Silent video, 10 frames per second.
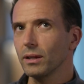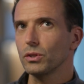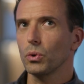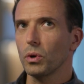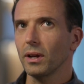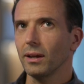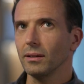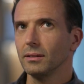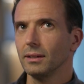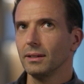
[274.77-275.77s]
talking
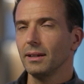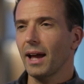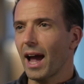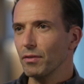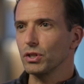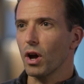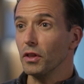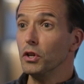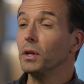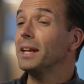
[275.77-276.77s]
avatar that
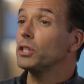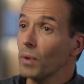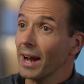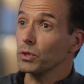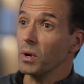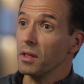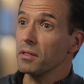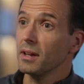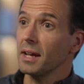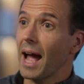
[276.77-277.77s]
you can interact with
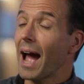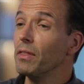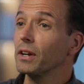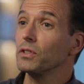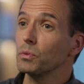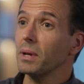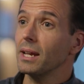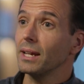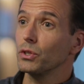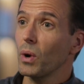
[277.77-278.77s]
and that can
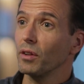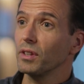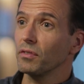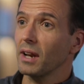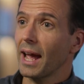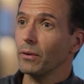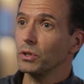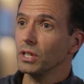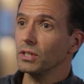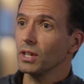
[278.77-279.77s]
speak in 12 different
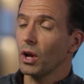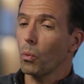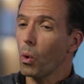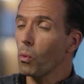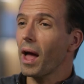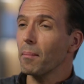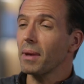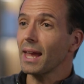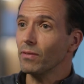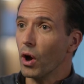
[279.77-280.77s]
languages. What will that
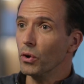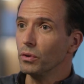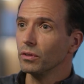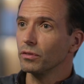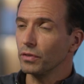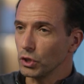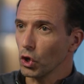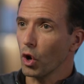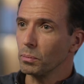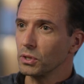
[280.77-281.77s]
mean, though, for
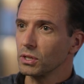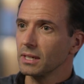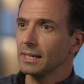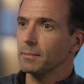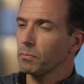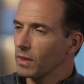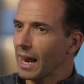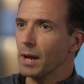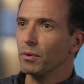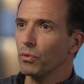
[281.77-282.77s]
jobs, the
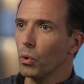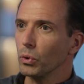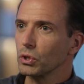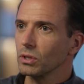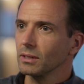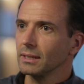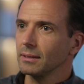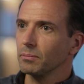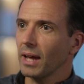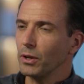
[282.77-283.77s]
labour force,
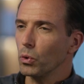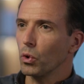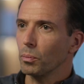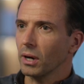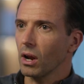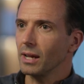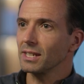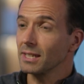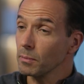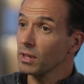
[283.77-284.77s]
and your corporate clients
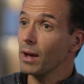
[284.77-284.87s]
in terms of their